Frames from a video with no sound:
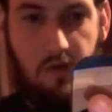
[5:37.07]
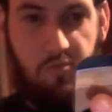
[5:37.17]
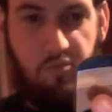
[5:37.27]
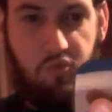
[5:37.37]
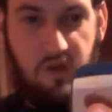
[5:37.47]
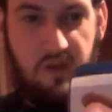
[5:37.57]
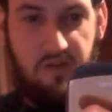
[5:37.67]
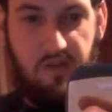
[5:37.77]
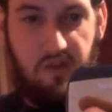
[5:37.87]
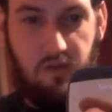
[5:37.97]

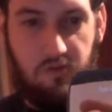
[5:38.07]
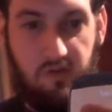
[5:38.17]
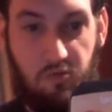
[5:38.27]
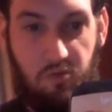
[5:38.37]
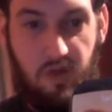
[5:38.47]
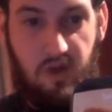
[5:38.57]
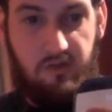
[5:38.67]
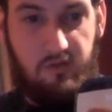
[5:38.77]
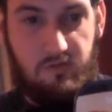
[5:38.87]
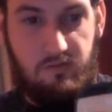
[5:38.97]
pre's, I think, looks a little bit
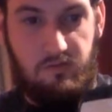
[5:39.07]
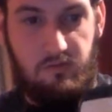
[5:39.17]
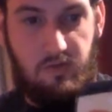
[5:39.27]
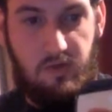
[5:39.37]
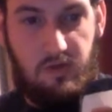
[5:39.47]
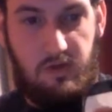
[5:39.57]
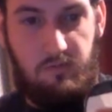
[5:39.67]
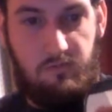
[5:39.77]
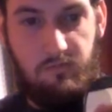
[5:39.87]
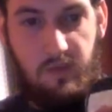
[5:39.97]
nicer.
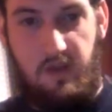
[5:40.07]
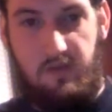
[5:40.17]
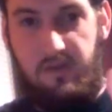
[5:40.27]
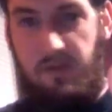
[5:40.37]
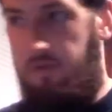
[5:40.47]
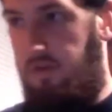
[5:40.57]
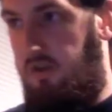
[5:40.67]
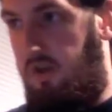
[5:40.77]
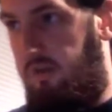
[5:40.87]
And same thing, you got the